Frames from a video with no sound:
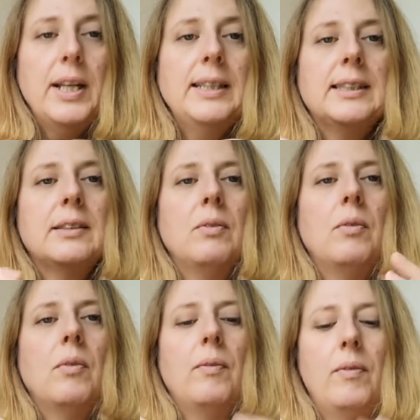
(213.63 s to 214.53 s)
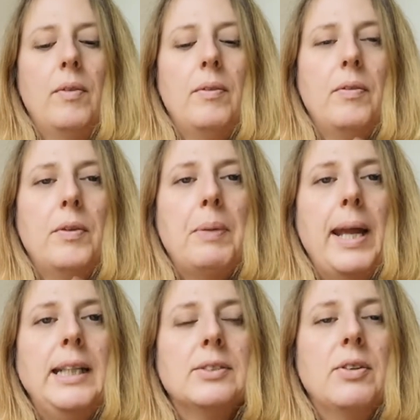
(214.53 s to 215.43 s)
the
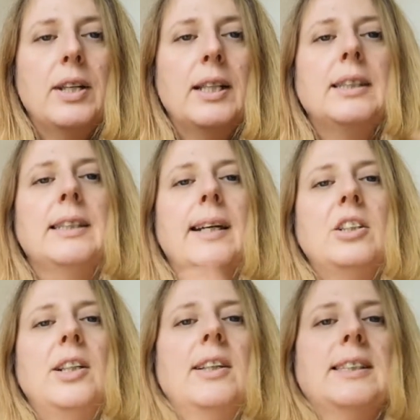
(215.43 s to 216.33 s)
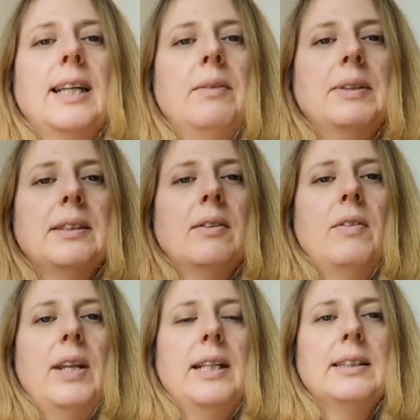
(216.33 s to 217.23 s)
base for this is actually the same as
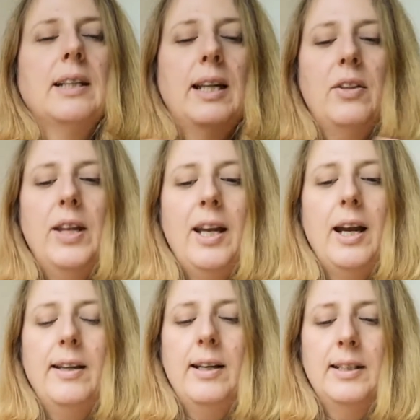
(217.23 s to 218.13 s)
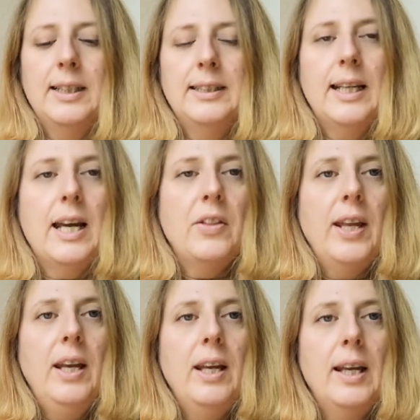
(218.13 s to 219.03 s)
this. And I think, as I say, I
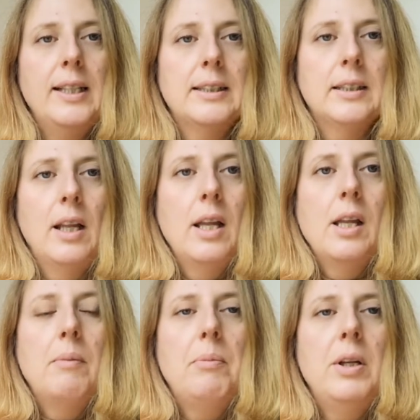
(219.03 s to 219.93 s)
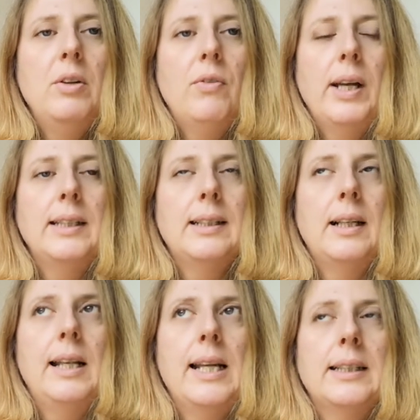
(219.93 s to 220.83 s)
think it's Blueface
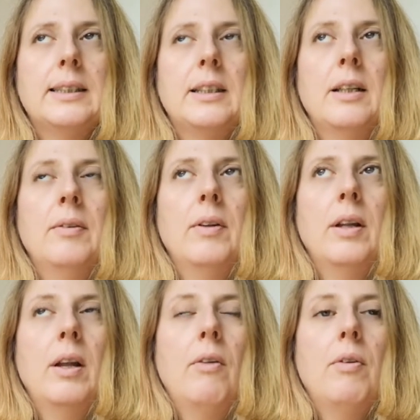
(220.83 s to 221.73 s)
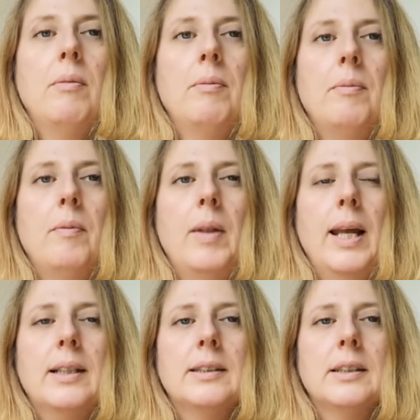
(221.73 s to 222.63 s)
Leicester from
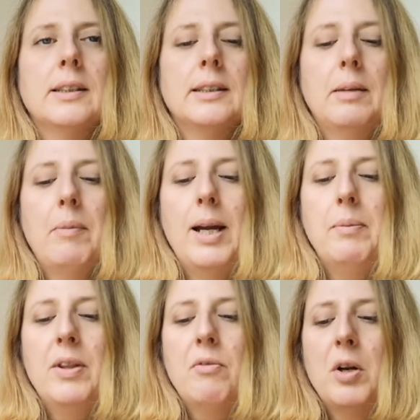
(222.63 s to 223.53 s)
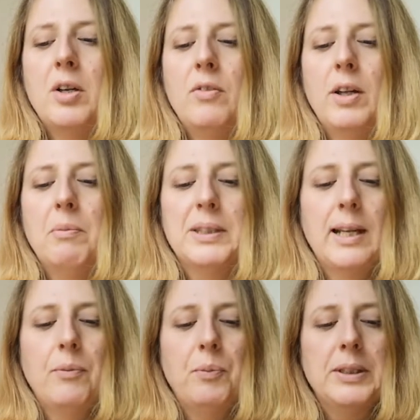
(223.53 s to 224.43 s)
Laxton's. It might be the Roving,
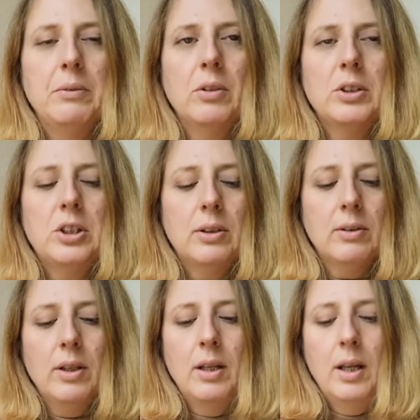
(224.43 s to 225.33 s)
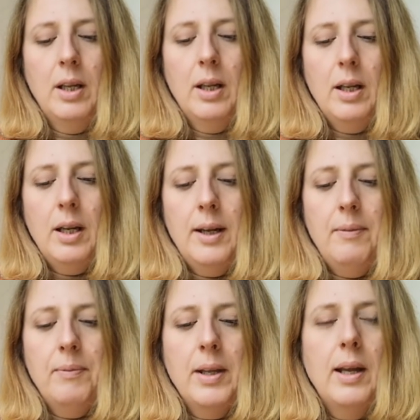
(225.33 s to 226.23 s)
but I'm not sure.
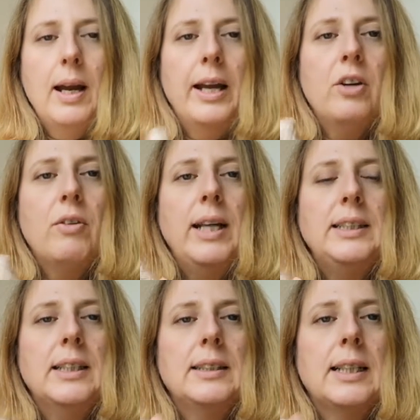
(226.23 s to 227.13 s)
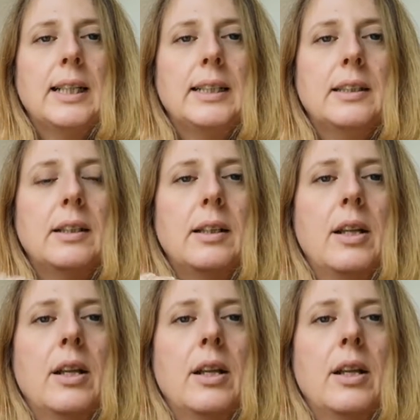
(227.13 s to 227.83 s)
I gradient dyed